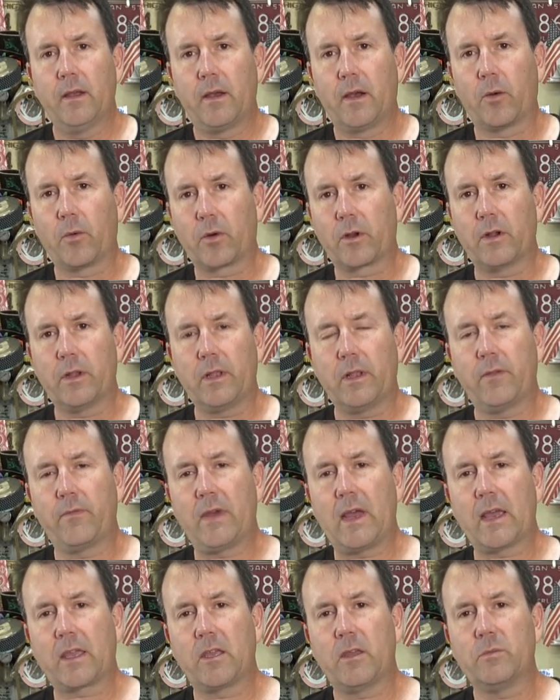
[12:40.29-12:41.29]
we're going to need a
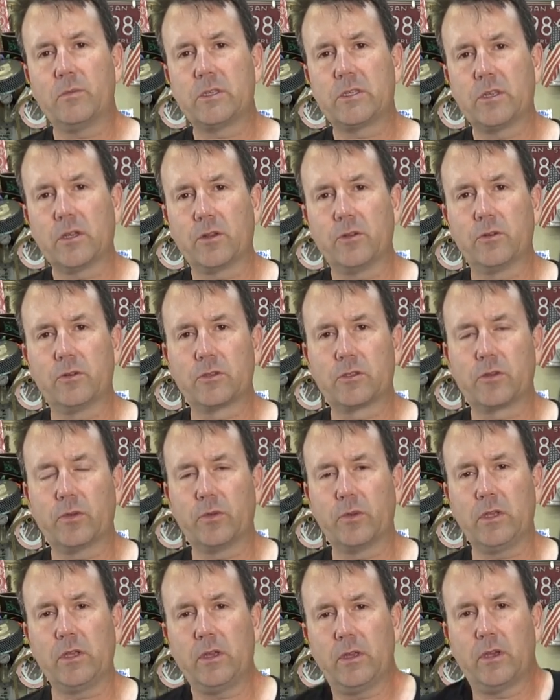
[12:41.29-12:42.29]
vacuum signal
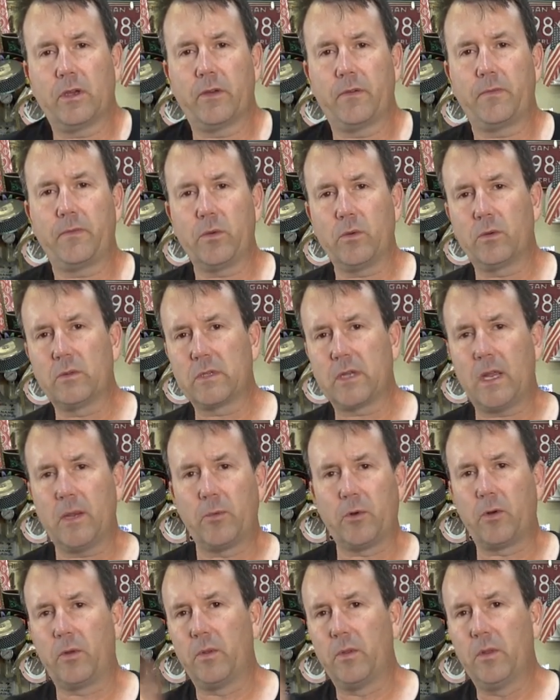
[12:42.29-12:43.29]
so the fuel
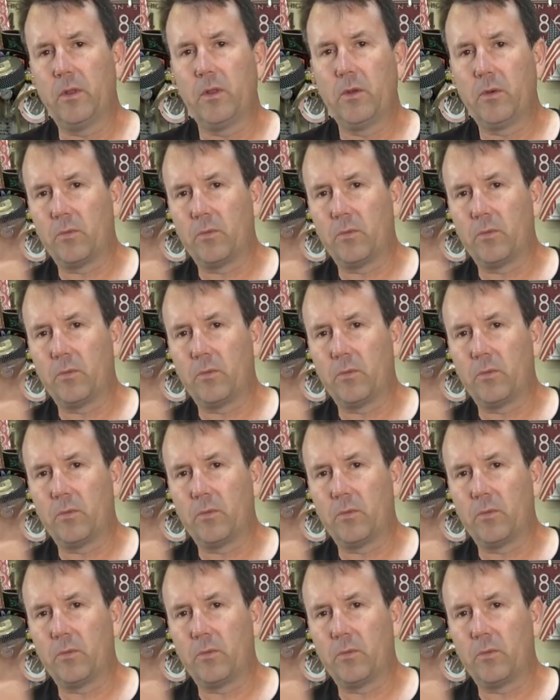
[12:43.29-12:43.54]
table